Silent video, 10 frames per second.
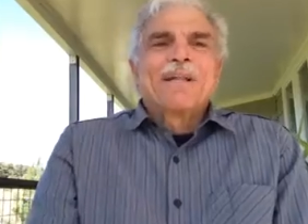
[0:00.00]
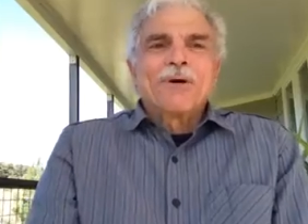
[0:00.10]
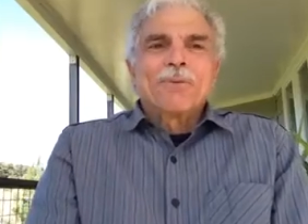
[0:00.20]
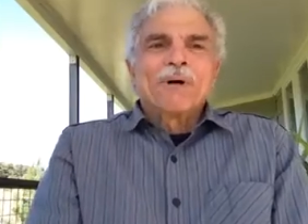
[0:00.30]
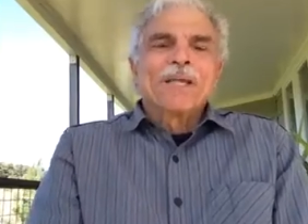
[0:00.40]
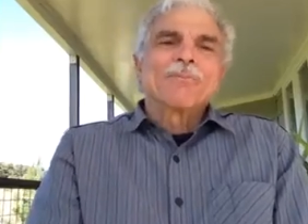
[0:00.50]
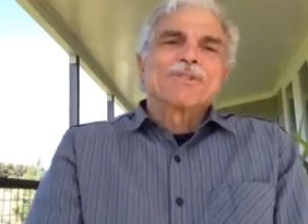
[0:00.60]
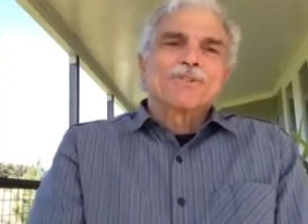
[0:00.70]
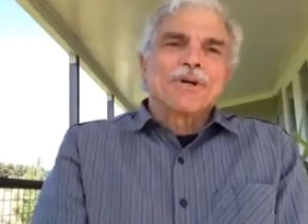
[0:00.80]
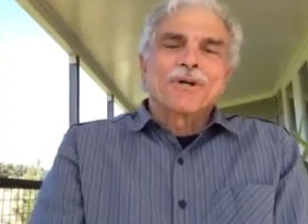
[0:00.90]
Hello, my name
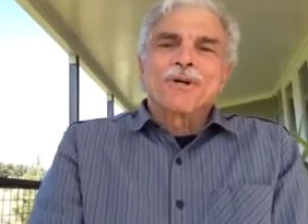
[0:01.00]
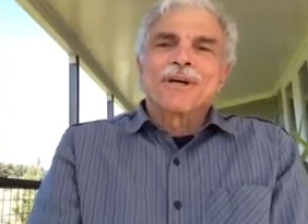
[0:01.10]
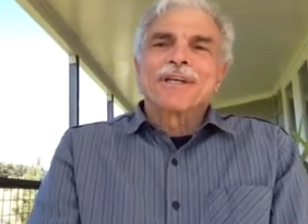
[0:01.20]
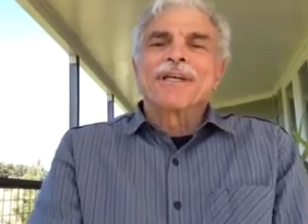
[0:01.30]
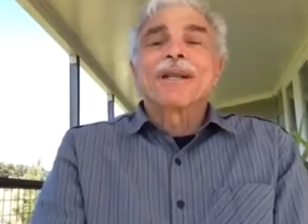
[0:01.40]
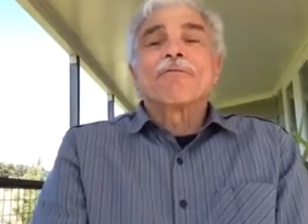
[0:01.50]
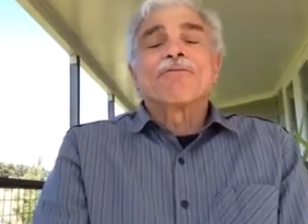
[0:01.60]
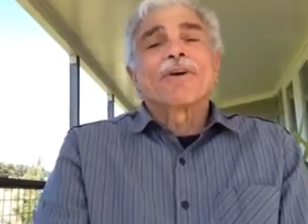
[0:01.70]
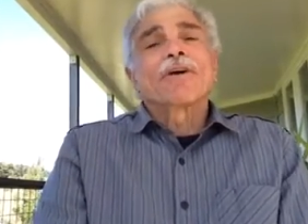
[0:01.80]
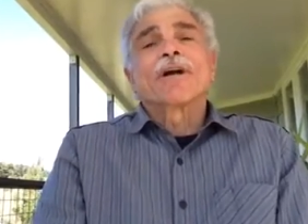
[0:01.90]
is John Arden, and I'm
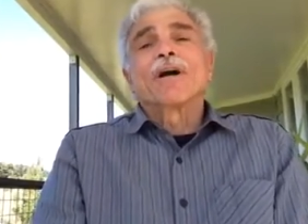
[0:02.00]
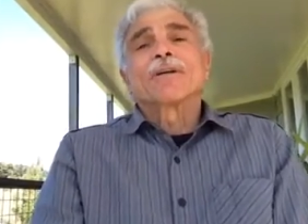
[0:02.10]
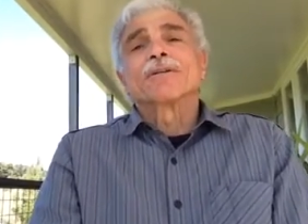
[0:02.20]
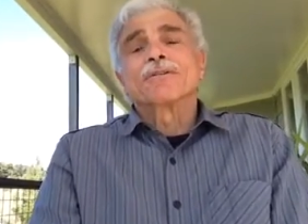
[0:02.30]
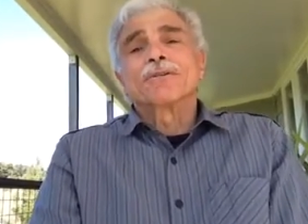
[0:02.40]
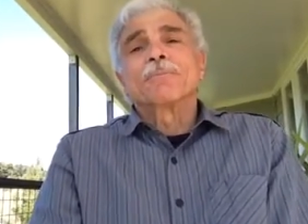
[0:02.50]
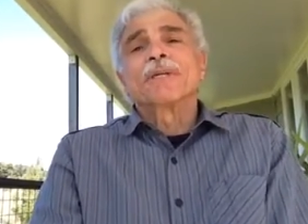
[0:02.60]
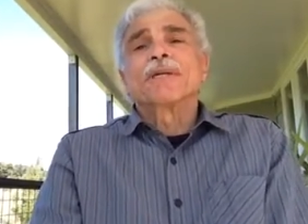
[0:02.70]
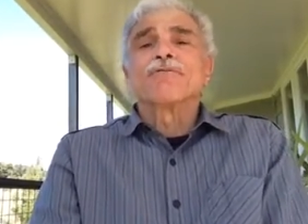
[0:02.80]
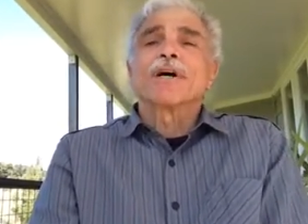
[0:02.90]
very honored to
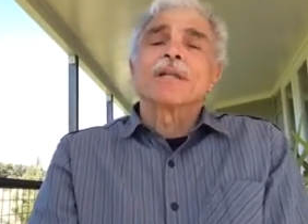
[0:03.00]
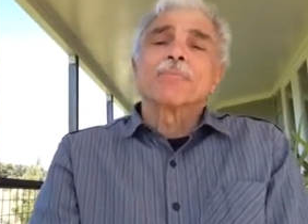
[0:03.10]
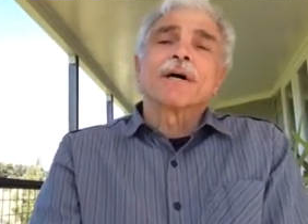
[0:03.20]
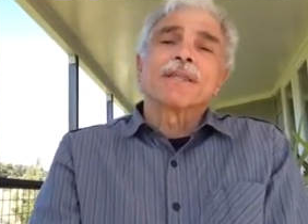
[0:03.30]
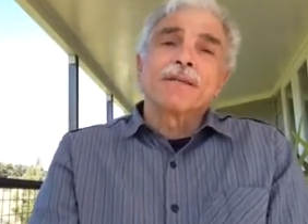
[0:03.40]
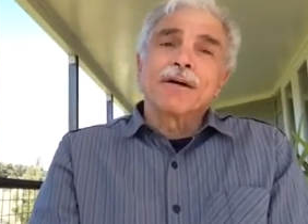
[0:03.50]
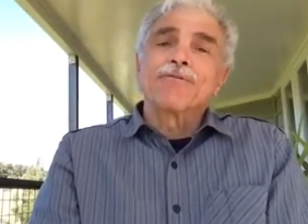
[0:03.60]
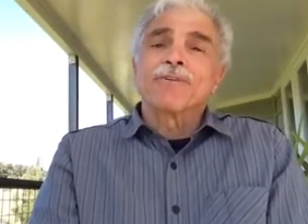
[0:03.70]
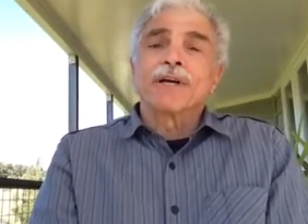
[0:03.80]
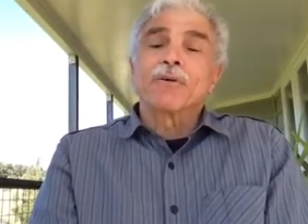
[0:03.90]
be invited by the
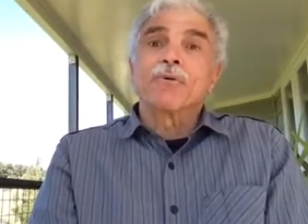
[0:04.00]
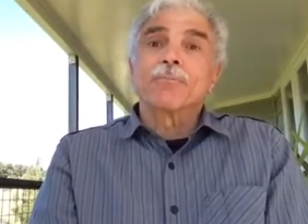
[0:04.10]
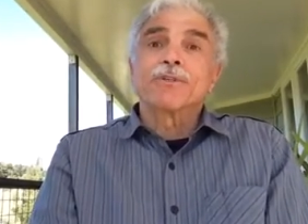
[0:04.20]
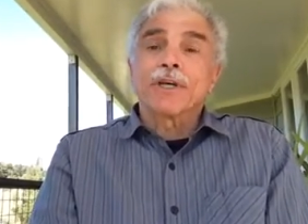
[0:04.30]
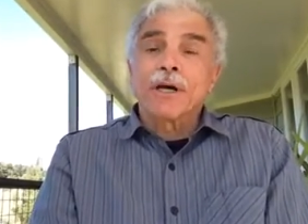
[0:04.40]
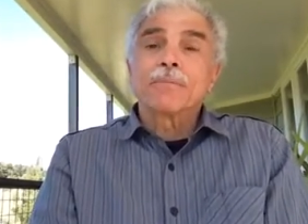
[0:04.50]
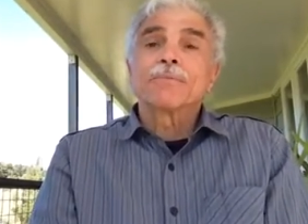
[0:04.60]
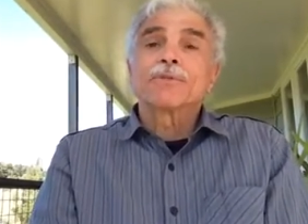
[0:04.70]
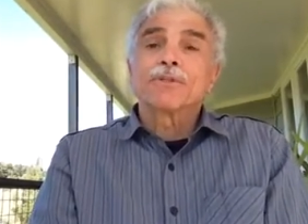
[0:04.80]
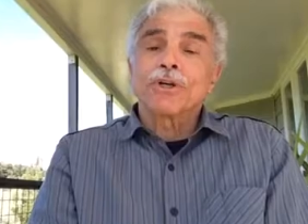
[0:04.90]
Delphi Group to
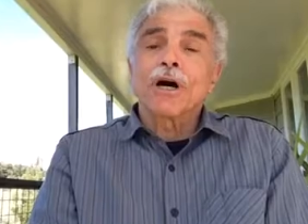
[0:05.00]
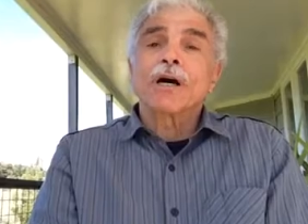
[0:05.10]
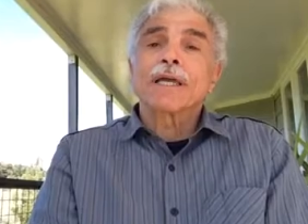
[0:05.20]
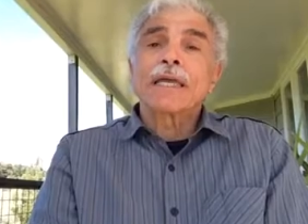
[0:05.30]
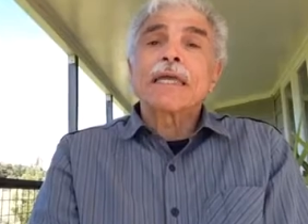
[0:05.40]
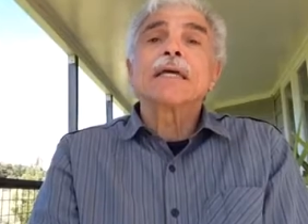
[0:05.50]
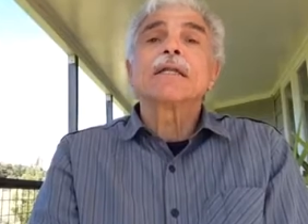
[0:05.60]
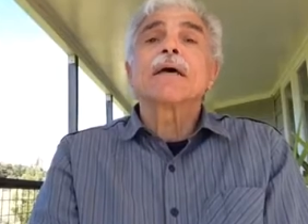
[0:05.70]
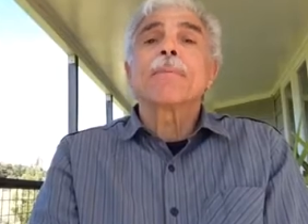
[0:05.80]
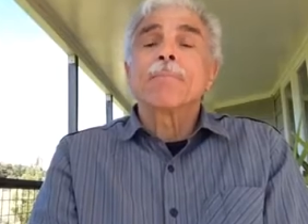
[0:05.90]
come to talk
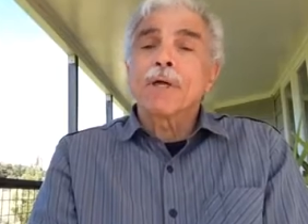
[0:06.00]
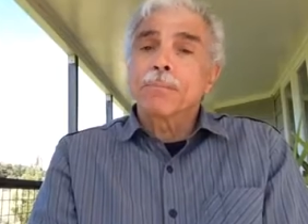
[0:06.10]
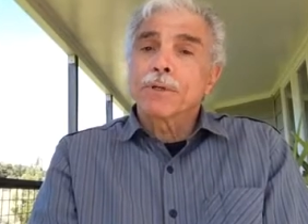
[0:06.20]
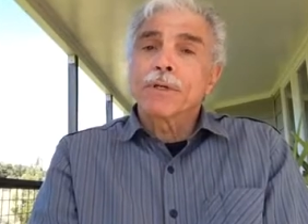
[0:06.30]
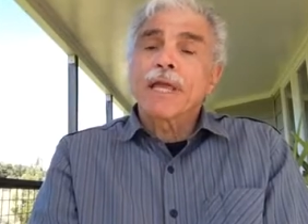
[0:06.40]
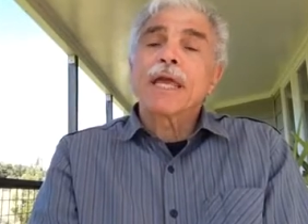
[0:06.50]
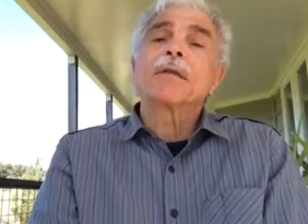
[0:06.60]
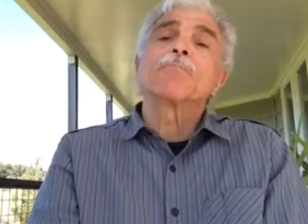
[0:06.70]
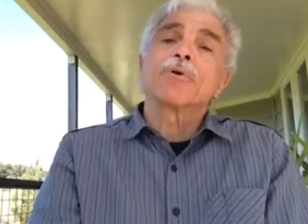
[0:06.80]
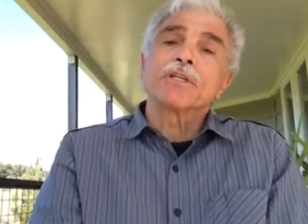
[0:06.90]
in Melbourne
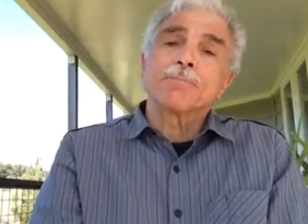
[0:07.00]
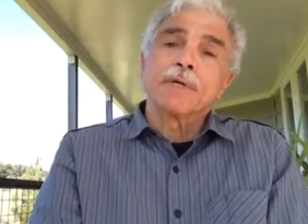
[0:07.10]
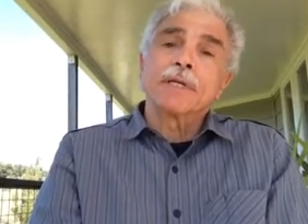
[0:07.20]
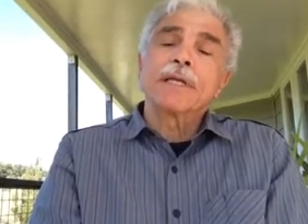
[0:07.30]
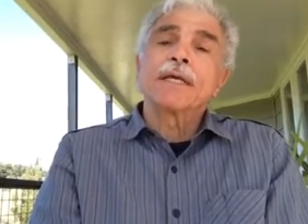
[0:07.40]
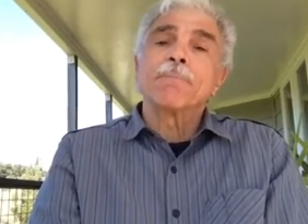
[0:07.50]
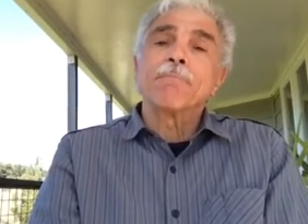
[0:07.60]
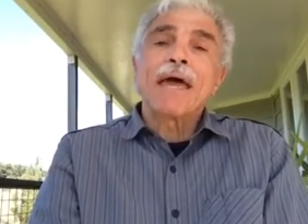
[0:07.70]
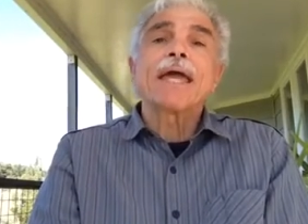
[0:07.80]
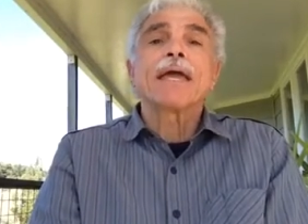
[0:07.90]
and Brisbane in
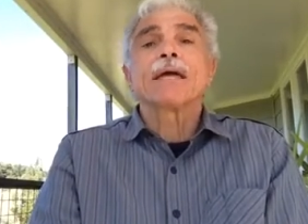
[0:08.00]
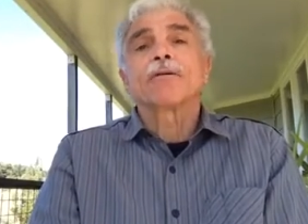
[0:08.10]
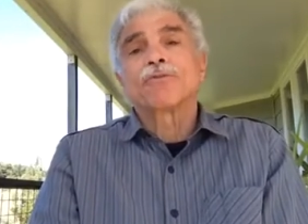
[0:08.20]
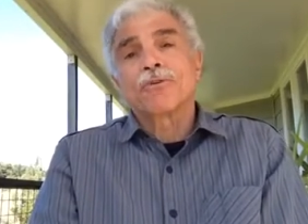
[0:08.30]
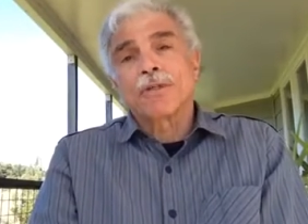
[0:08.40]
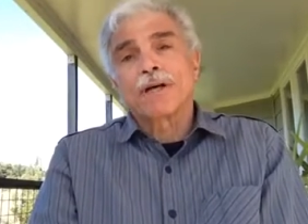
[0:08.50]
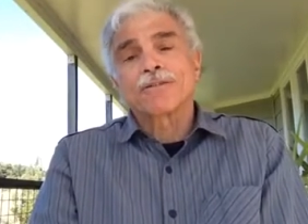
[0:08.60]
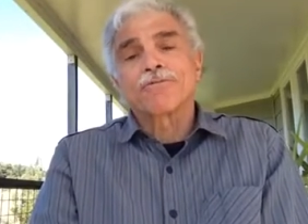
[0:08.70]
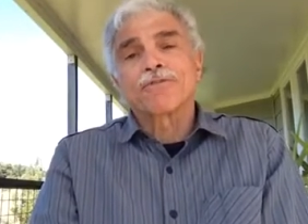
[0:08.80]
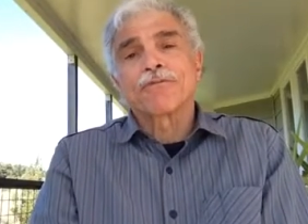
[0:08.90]
May of
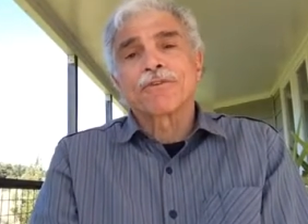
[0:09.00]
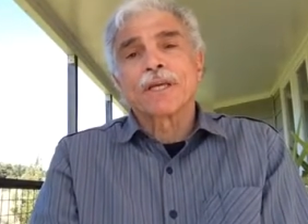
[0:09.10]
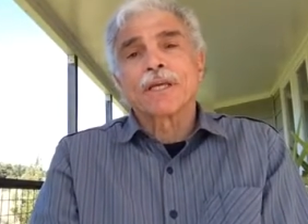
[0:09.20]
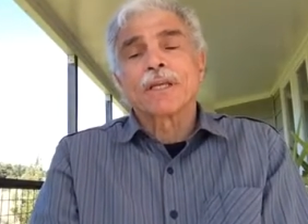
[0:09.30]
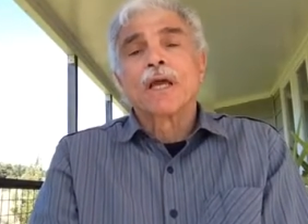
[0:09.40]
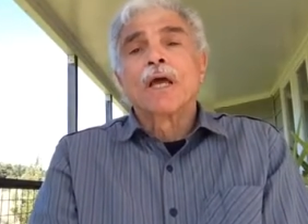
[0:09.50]
2015.